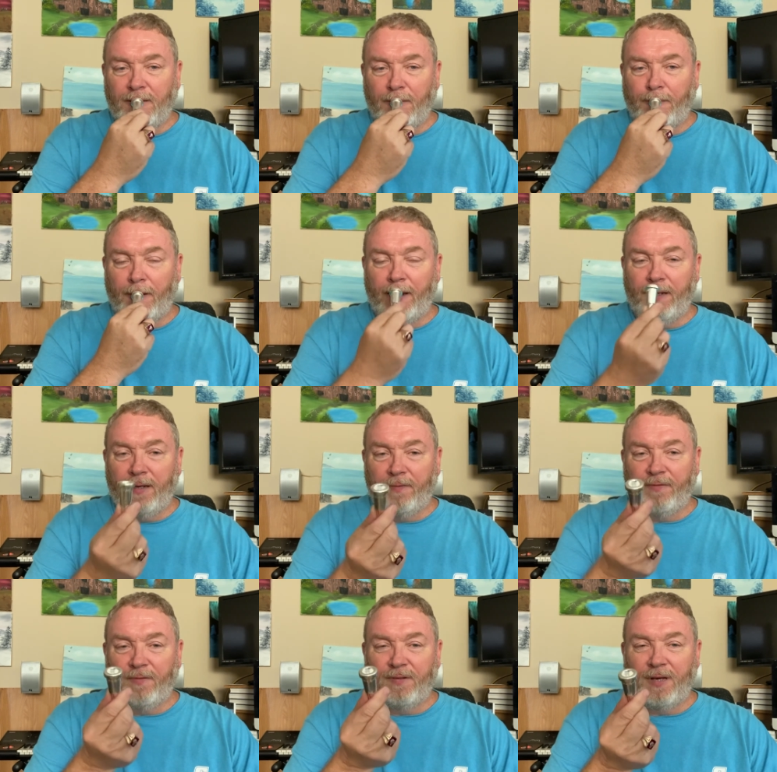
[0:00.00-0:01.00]
to play a
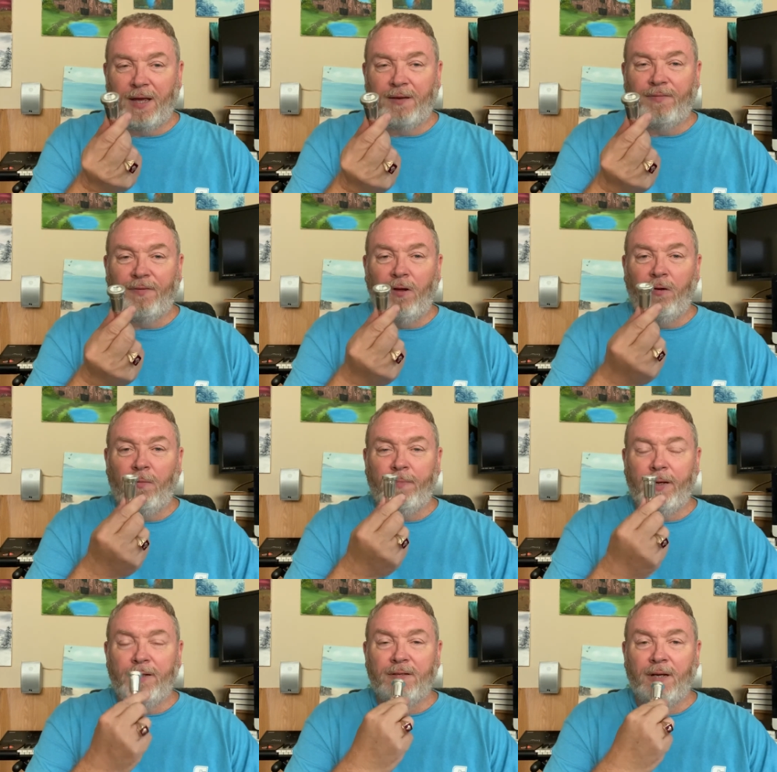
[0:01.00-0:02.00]
different size flugel
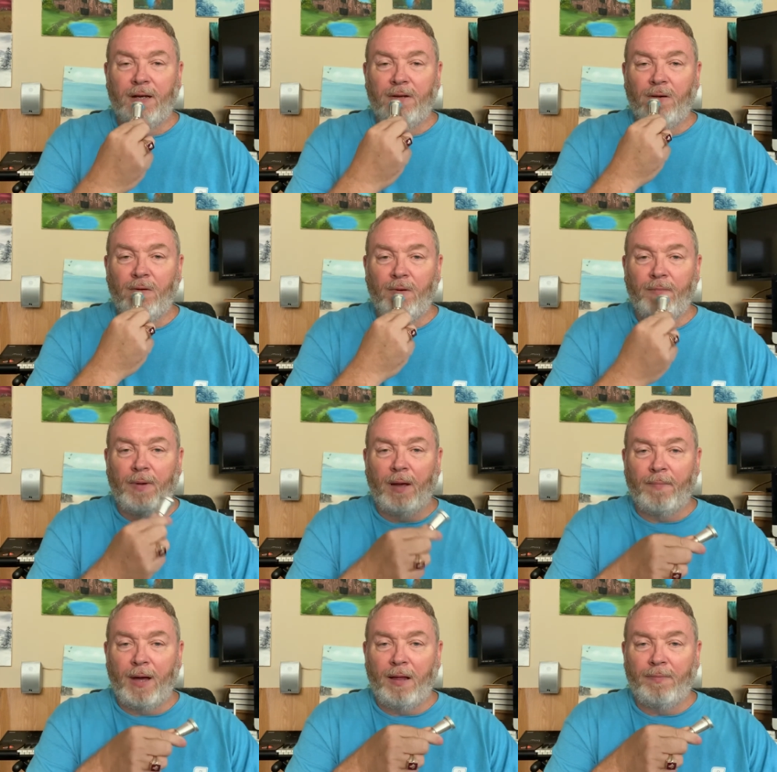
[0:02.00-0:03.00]
piece than I do with
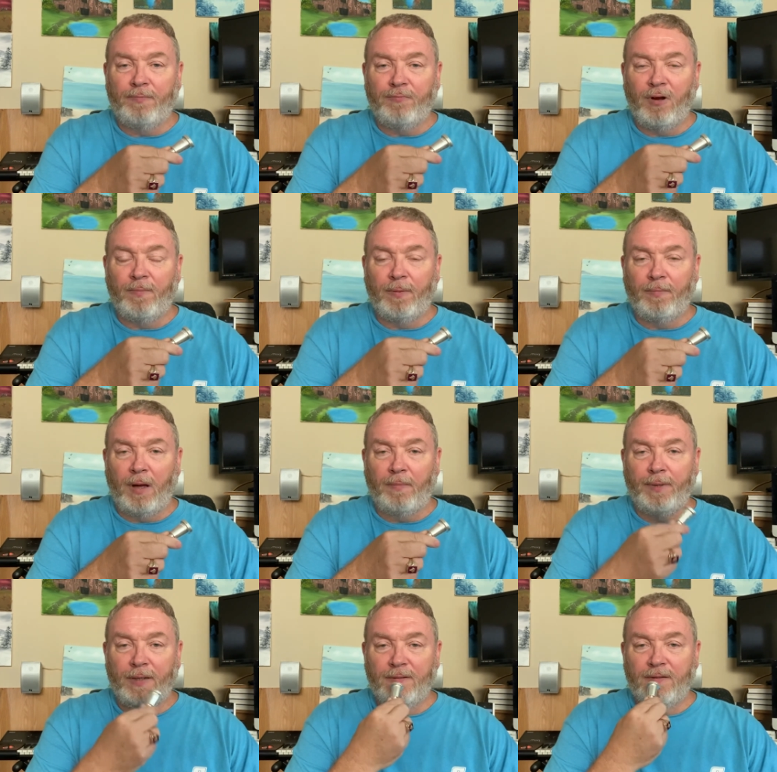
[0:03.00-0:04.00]
my trumpet
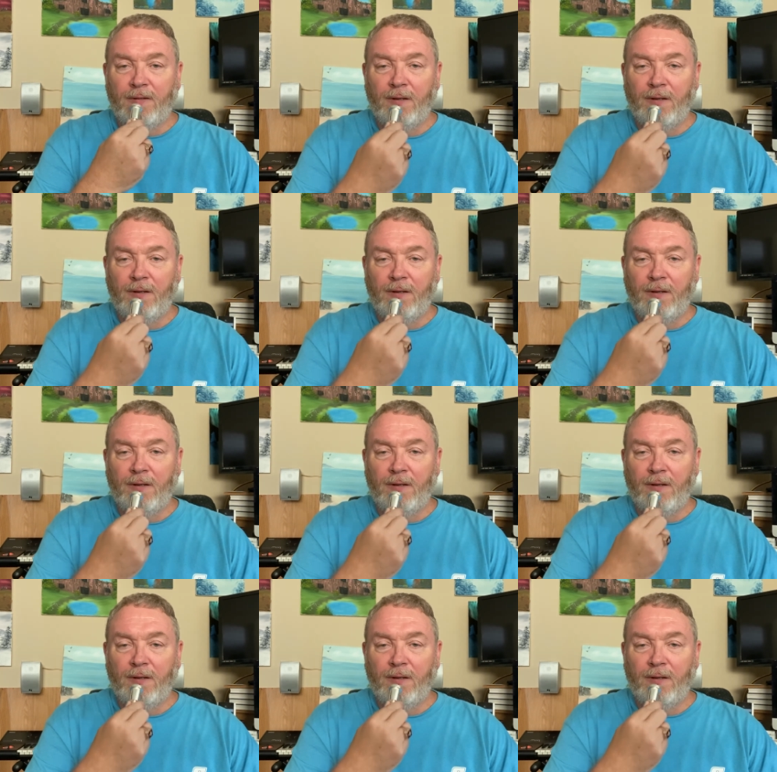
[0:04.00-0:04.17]
mouthpiece.